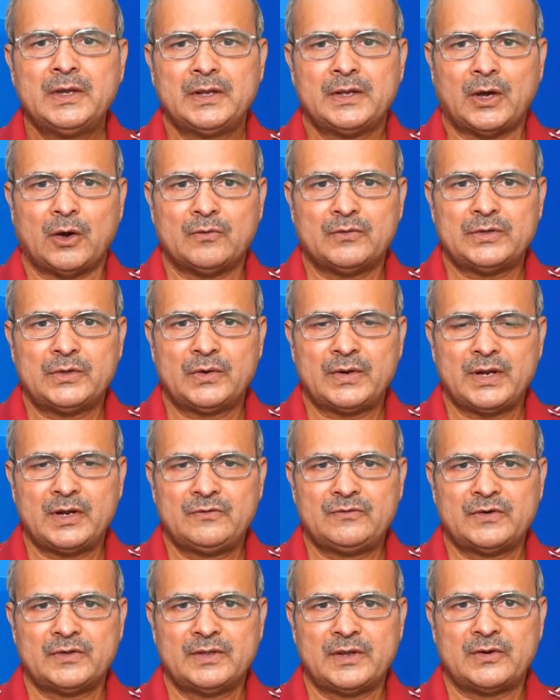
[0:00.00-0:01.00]
Now, without any
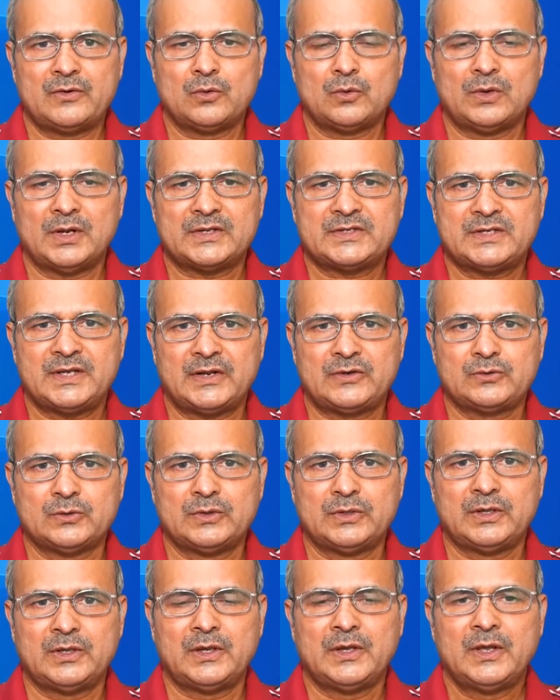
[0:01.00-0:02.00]
further ado, let's head to
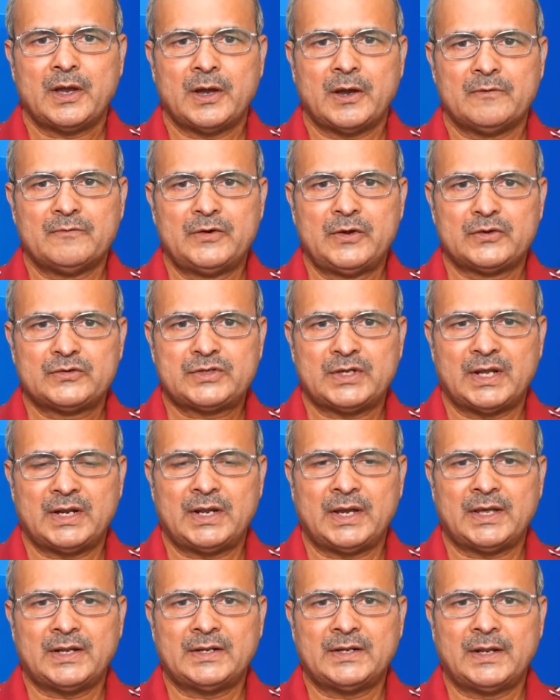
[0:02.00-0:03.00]
the uh, Windows 10
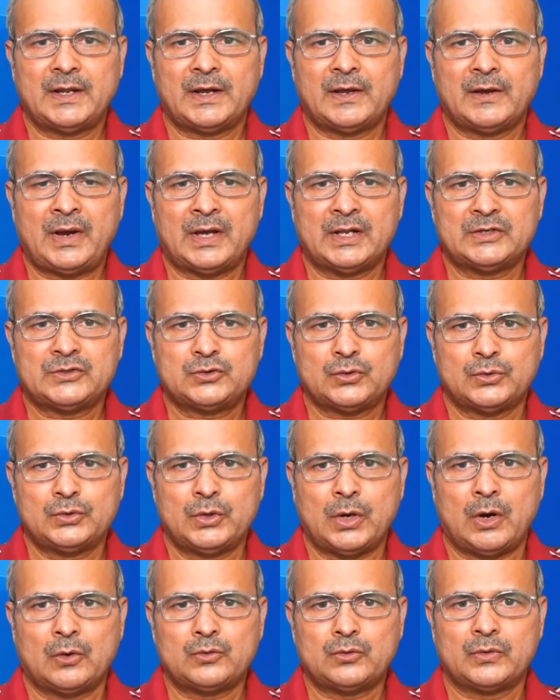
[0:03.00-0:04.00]
and uh, I'll show
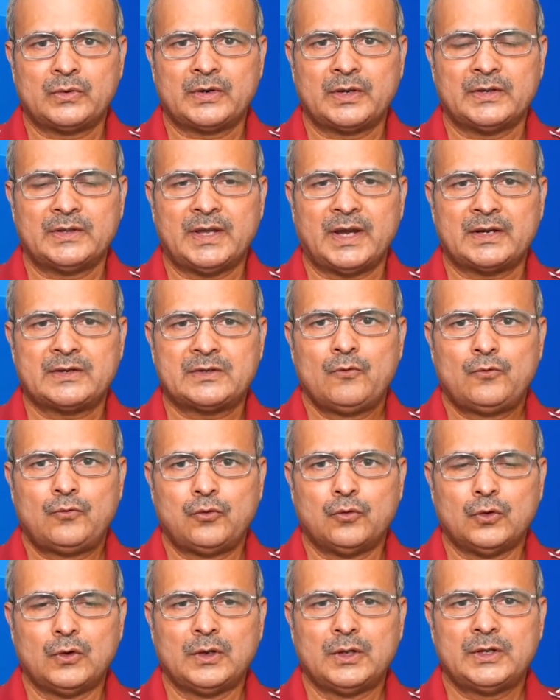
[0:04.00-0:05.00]
you how to create that
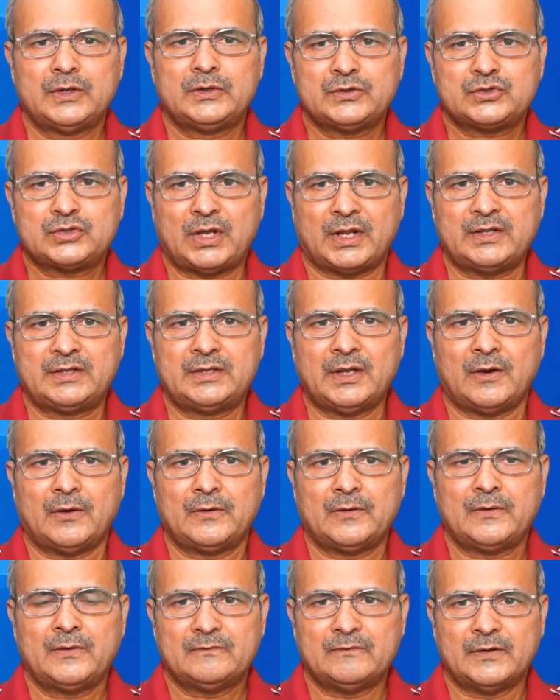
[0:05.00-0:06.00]
full
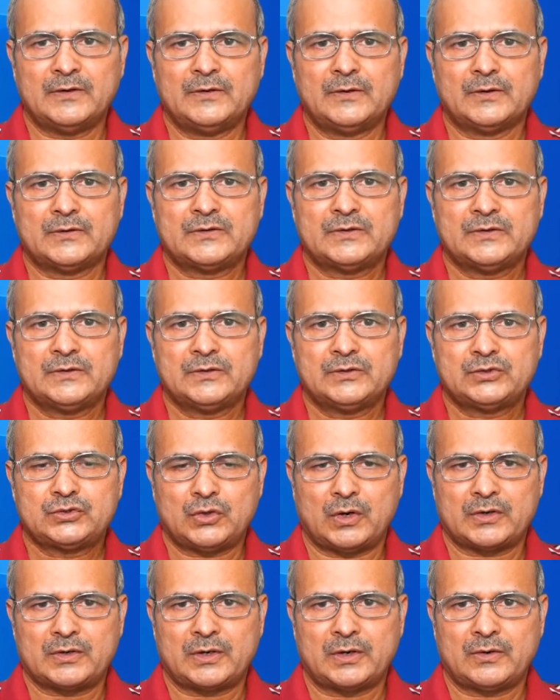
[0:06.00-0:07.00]
shutdown Windows
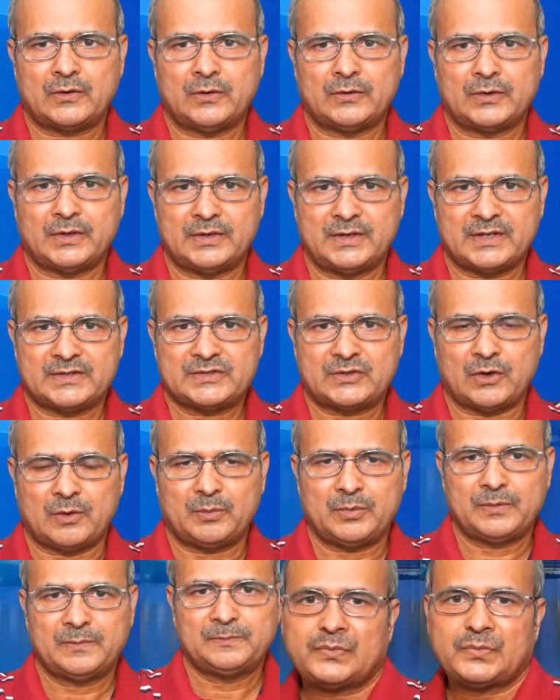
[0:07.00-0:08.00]
shortcut on your desktop.
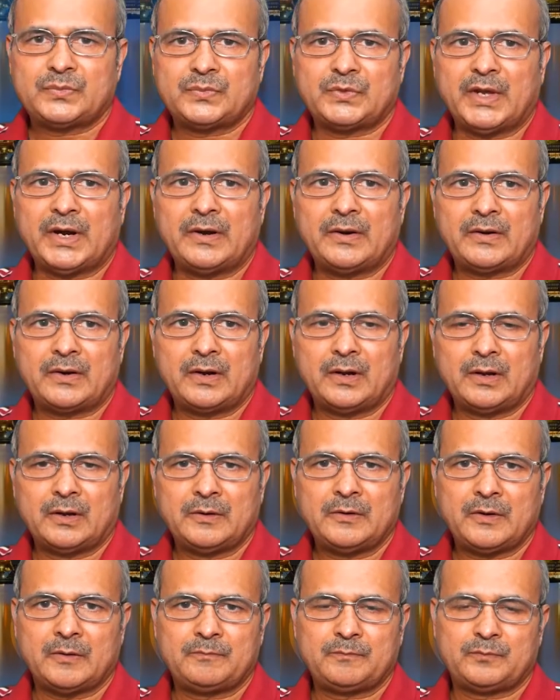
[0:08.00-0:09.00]
There are a
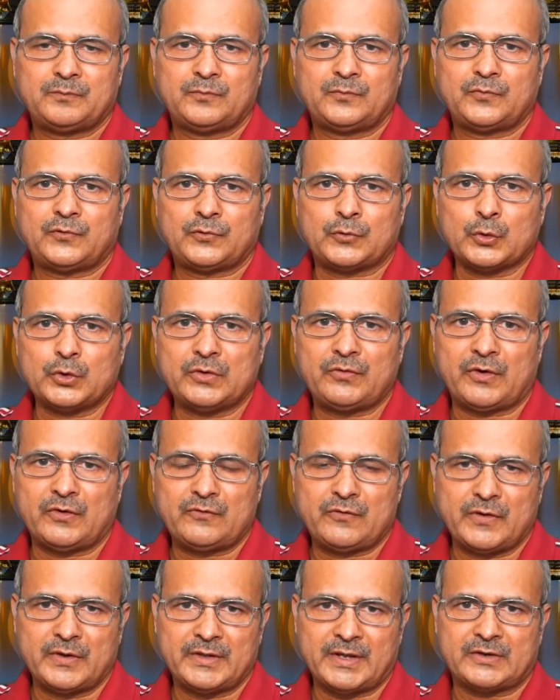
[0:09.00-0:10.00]
uh, few
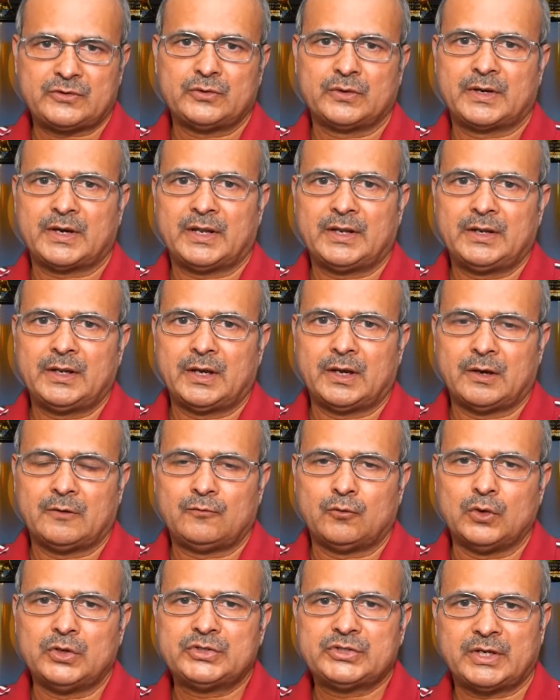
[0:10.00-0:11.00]
different ways that you can uh,
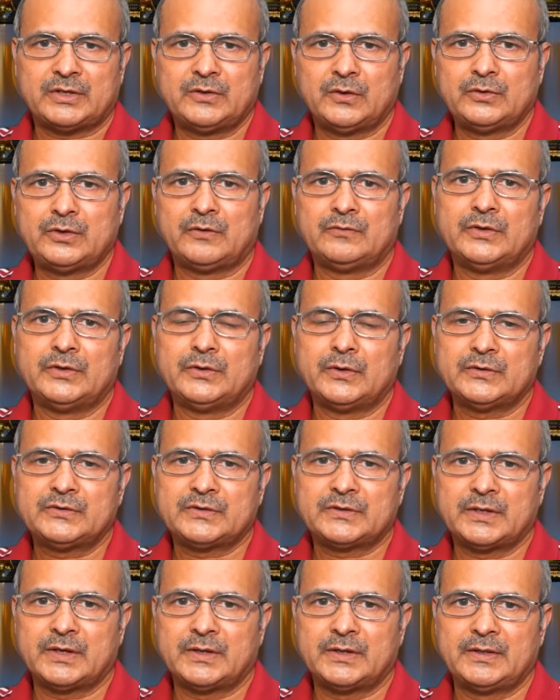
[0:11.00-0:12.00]
fully shut down your
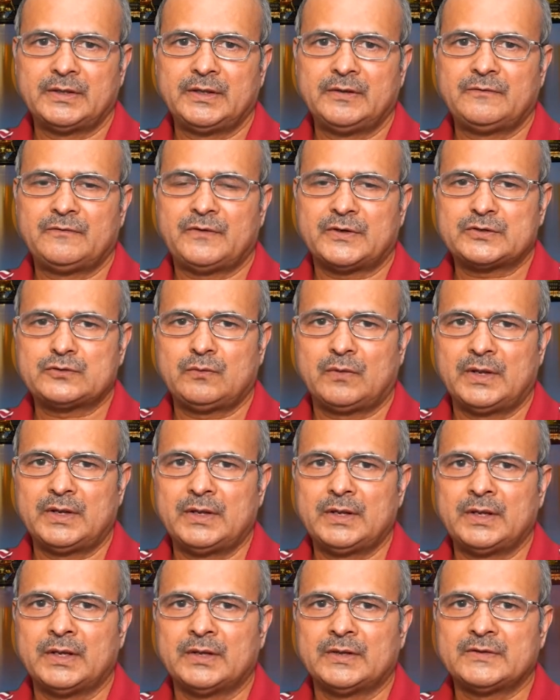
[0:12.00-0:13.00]
windows uh, the first
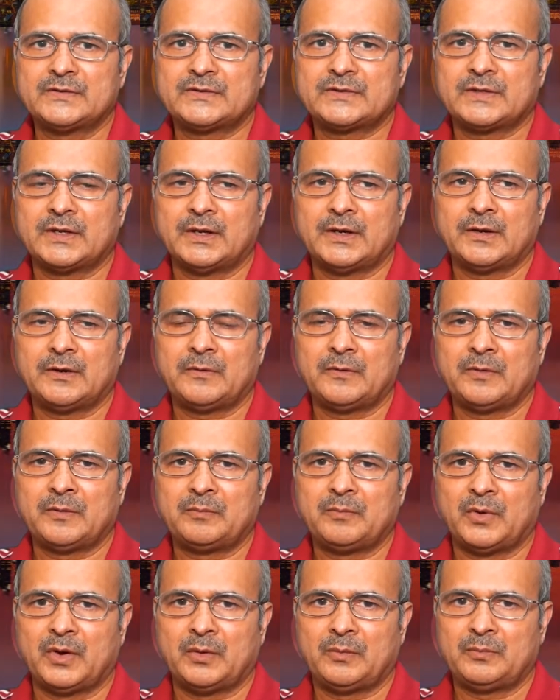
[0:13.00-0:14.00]
one is uh,
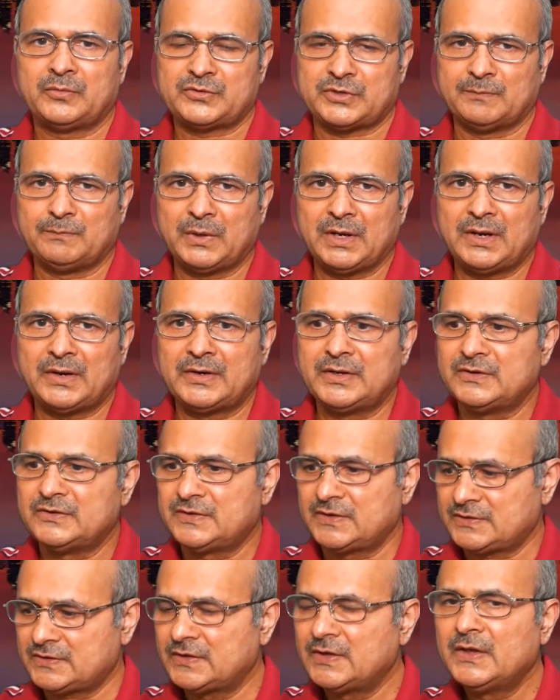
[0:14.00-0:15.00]
oh, simple and
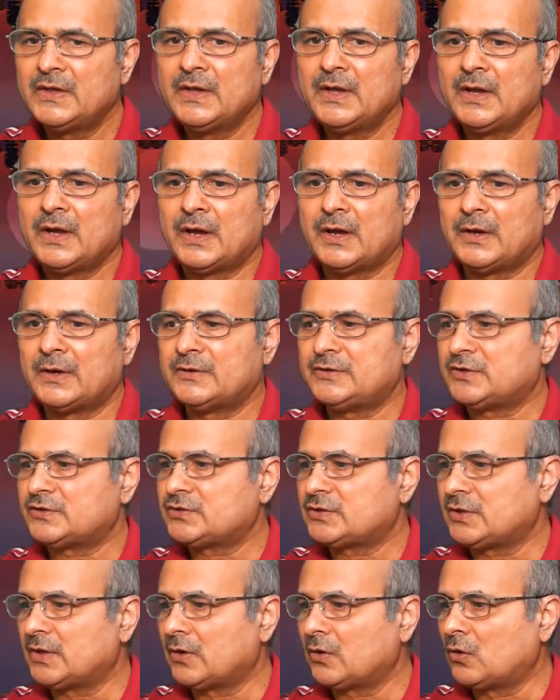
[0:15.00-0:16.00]
easiest uh,
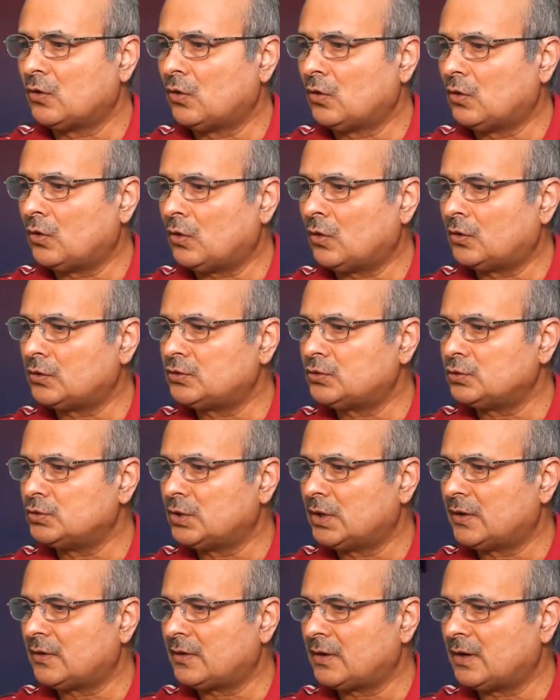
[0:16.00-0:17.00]
just uh, go onto
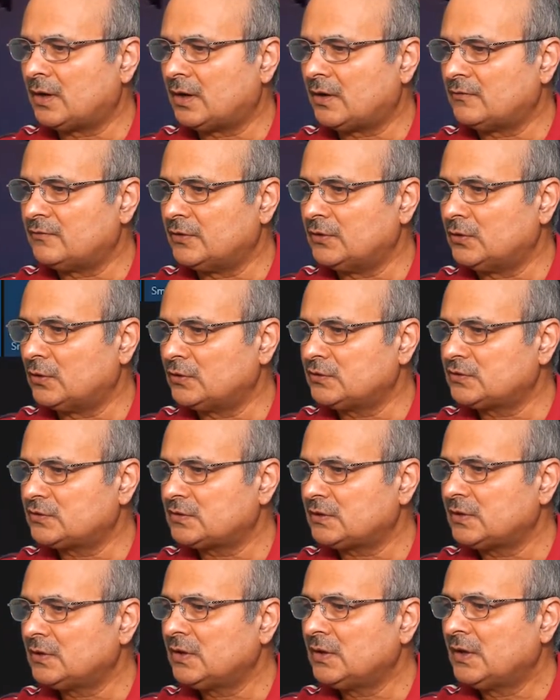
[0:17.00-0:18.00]
your windows
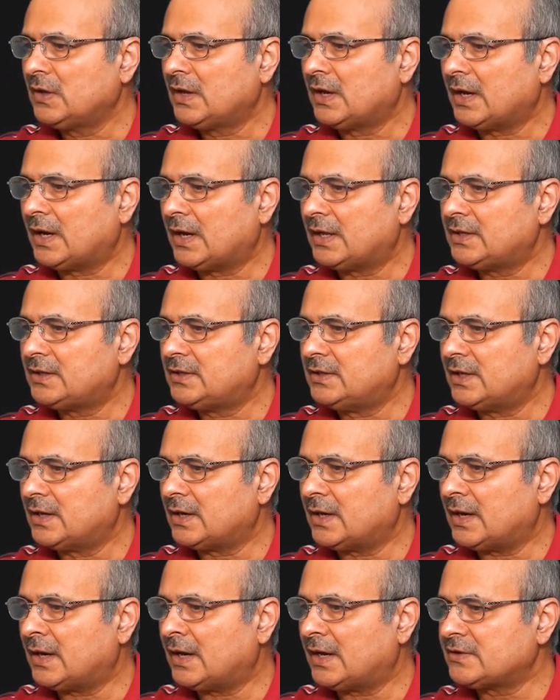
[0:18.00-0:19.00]
and
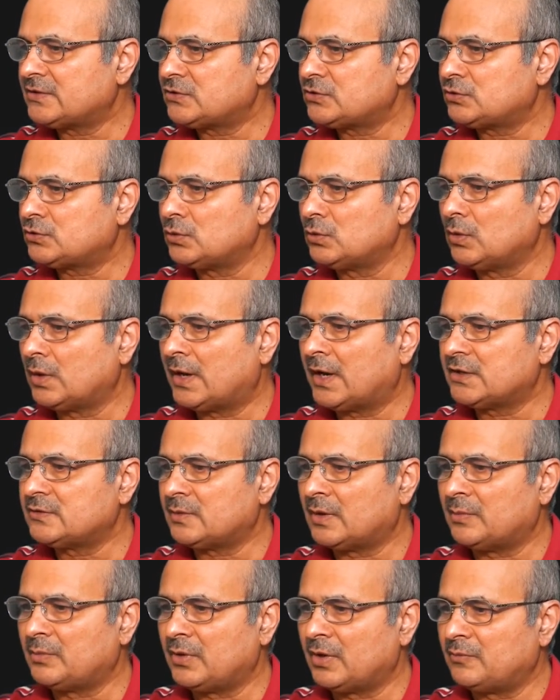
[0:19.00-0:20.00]
uh, as so as
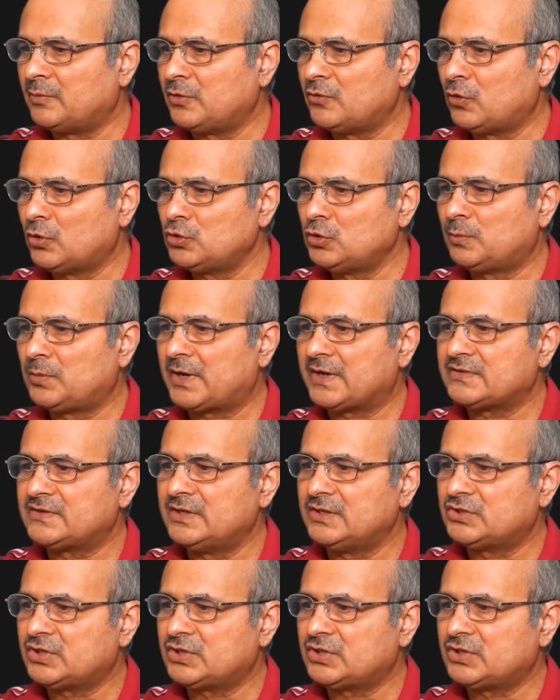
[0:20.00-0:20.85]
uh, before you press the